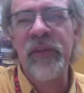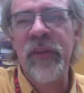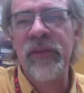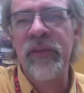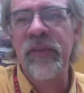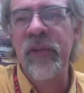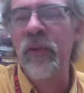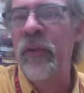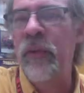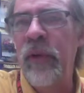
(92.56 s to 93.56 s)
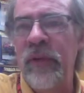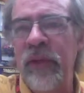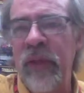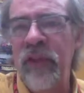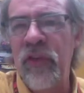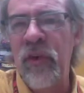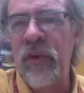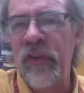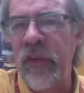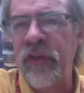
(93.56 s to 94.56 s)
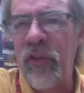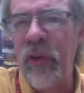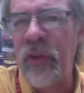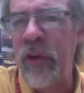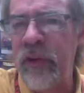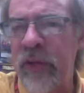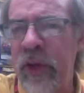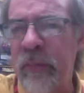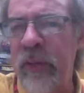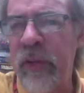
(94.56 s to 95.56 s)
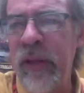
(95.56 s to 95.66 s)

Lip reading: questions like, well, wait, does that show where we hooked it up?